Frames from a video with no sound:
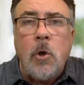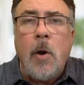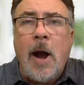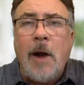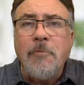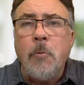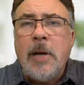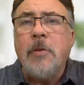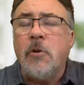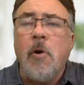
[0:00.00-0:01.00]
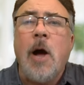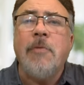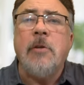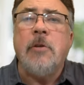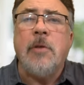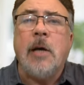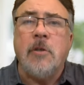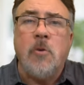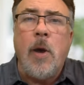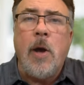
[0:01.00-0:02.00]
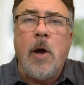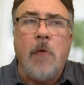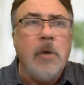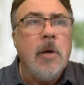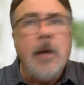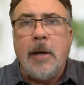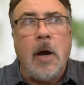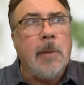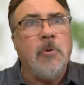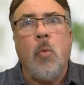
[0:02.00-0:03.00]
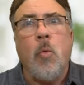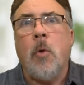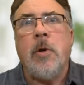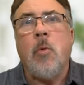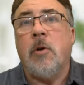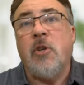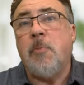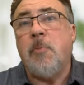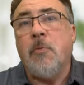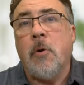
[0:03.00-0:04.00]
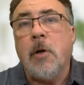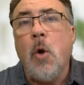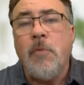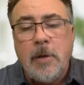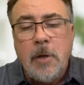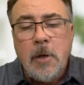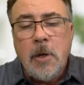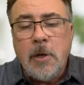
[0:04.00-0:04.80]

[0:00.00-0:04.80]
you know, after we hit the trough in 2012 and got up to where we were just before COVID,